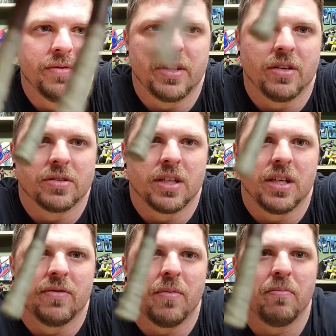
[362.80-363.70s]
videos get
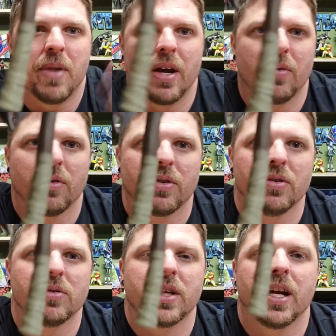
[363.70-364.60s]
even better with the
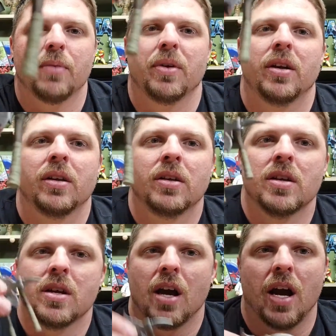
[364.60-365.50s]
new camera.
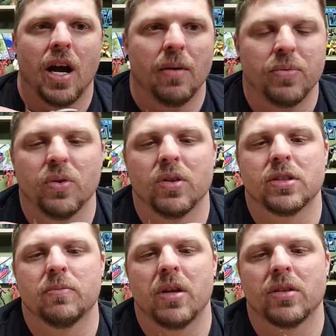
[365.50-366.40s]
I'm doing
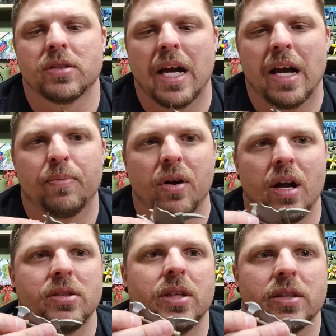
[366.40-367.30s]
some other side
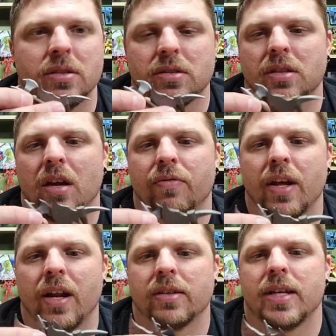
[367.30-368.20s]
projects and stuff
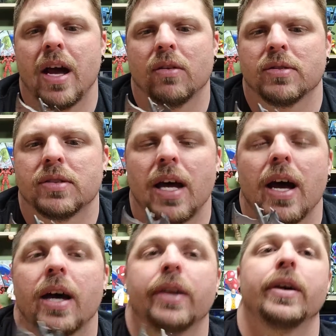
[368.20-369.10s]
that is
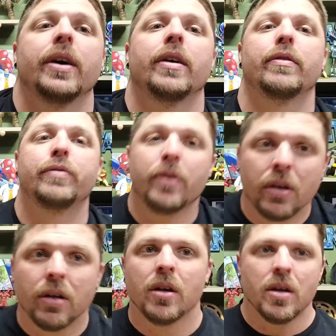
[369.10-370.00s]
outside of
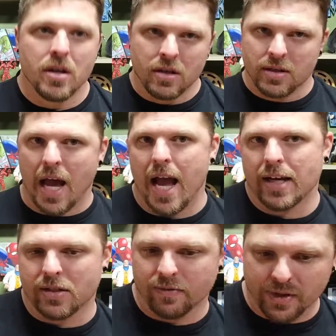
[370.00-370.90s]
the
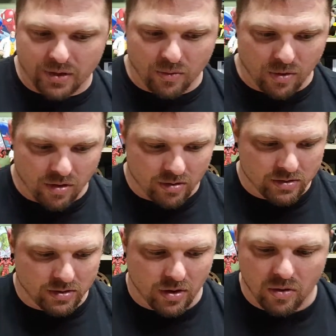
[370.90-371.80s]
action figure world,
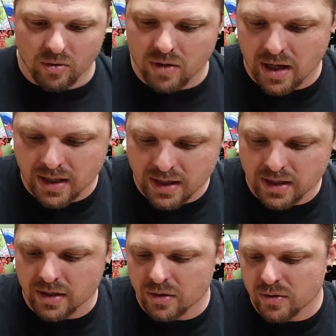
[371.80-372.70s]
so I
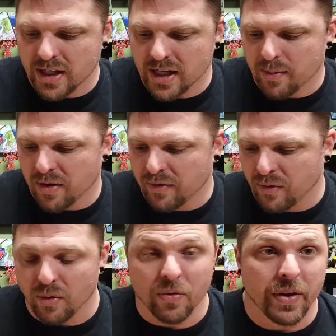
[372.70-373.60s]
needed a new camera
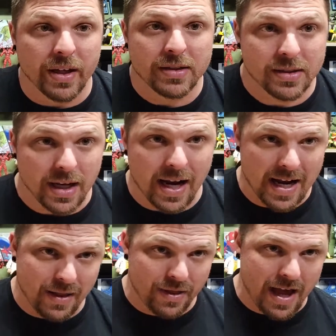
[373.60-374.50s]
for this
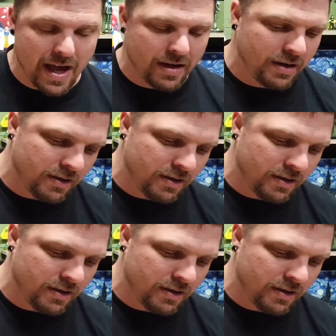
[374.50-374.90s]
and that,